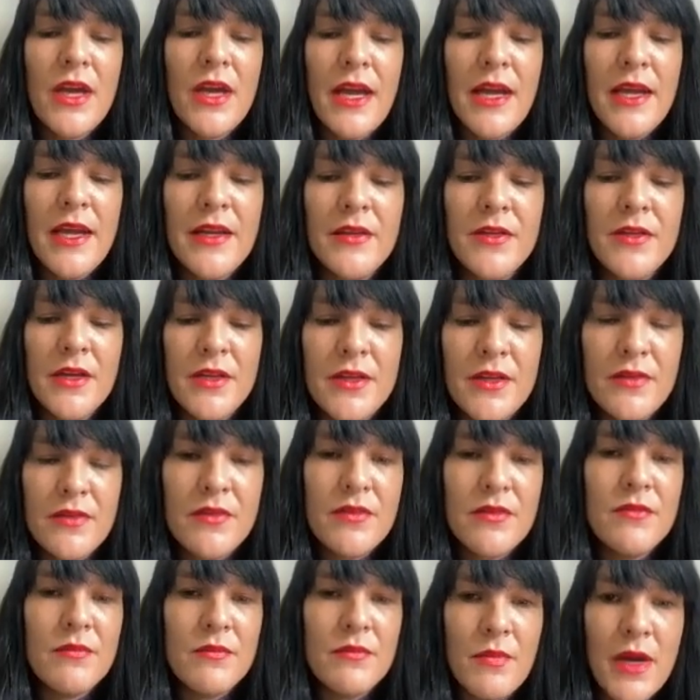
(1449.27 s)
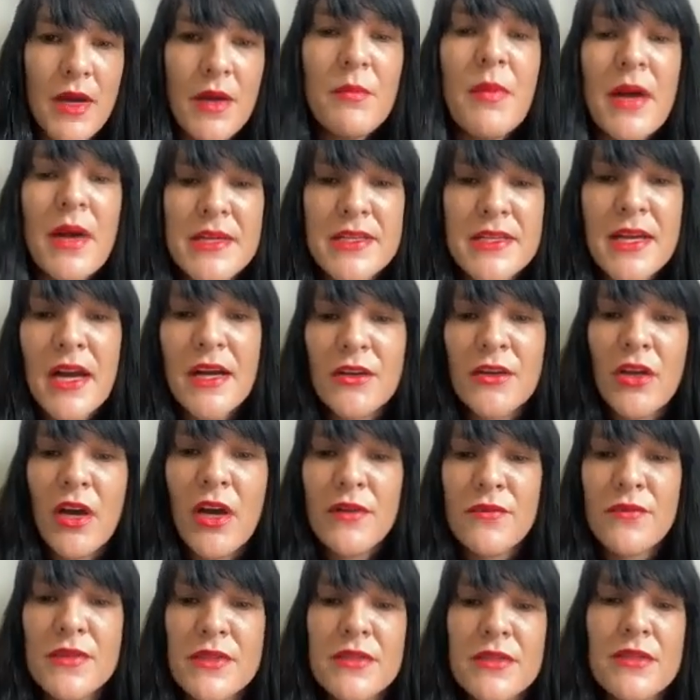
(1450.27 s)
And my dark
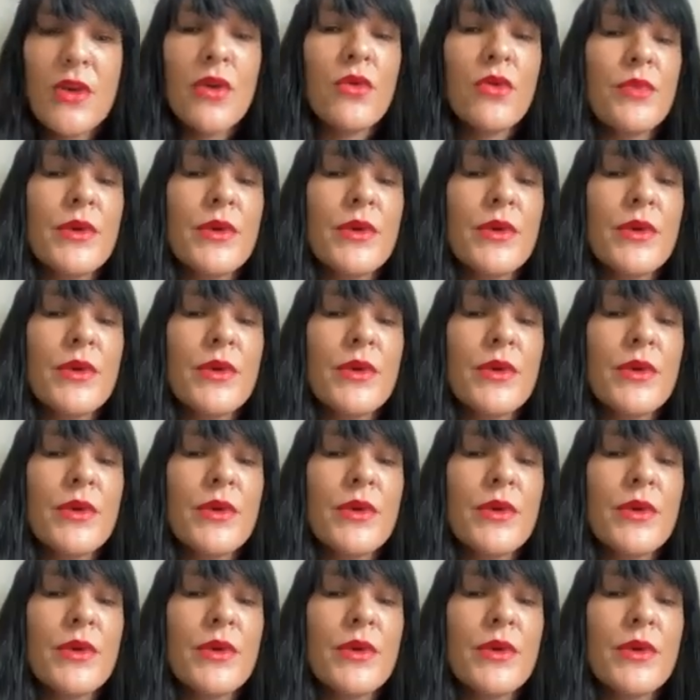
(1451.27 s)
night of the soul